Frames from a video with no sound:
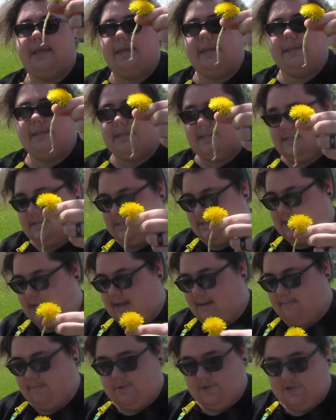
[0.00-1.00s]
in the
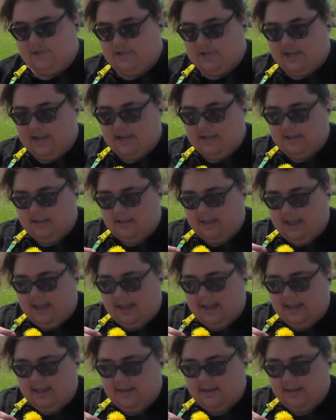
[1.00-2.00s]
stem of the
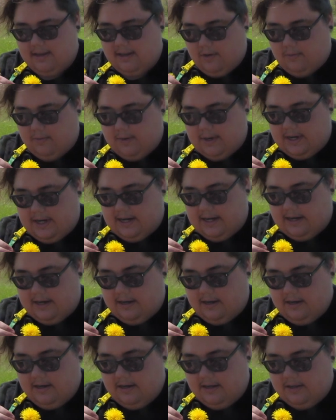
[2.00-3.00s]
dandelion
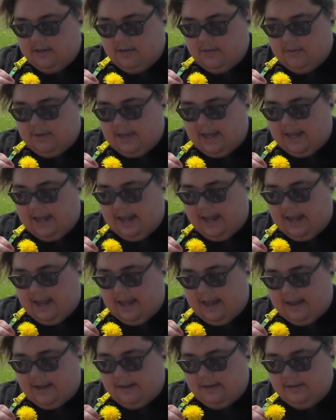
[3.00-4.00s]
where you
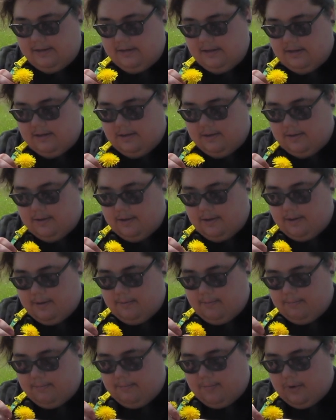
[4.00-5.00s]
can
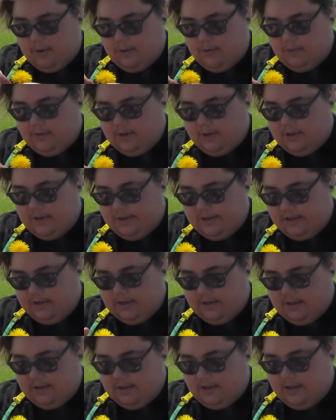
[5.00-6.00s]
poke
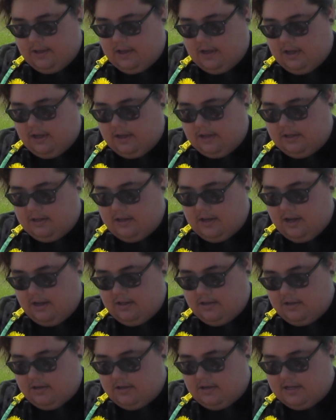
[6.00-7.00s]

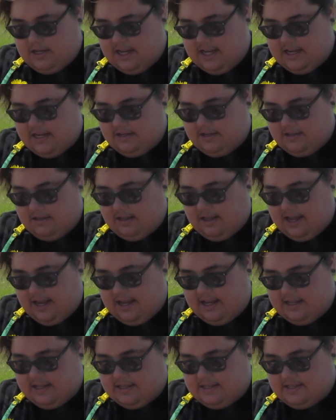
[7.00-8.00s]
another
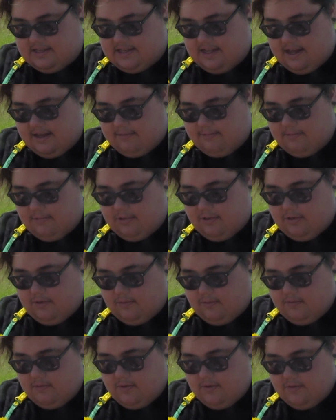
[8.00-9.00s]
dandelion stem
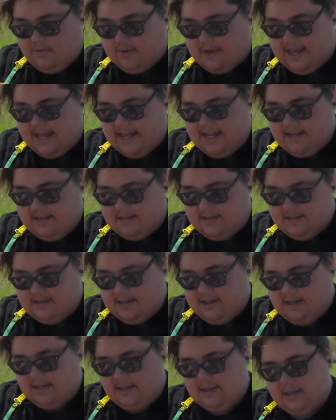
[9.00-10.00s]
through it
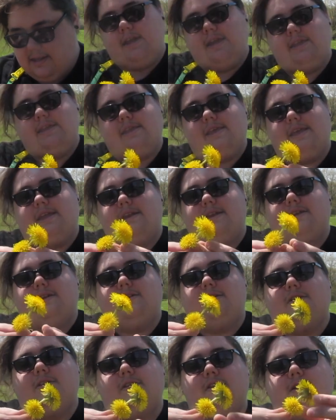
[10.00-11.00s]
and then
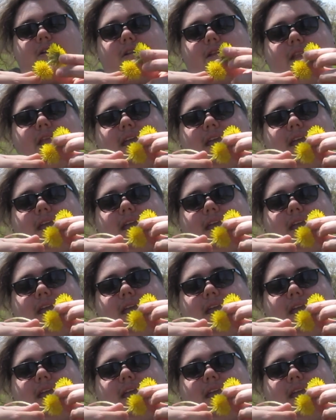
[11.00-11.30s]
it'll look